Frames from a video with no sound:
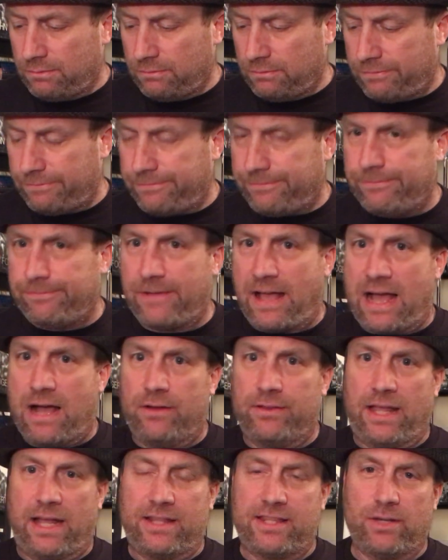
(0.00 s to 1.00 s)

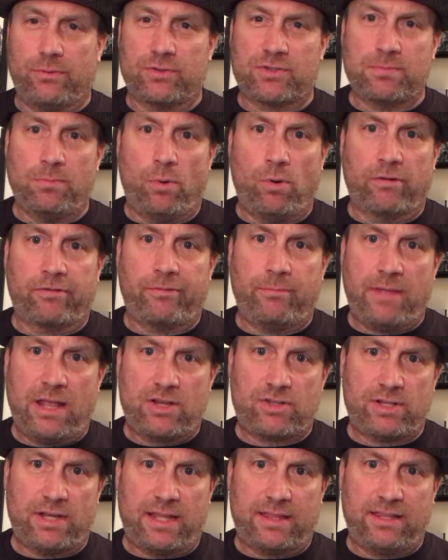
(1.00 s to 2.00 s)
found that there was more
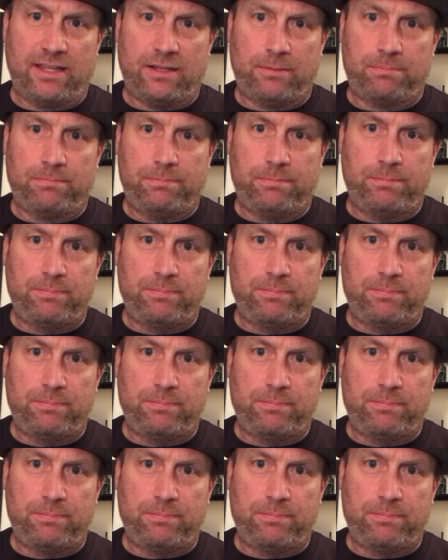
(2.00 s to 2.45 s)
information I think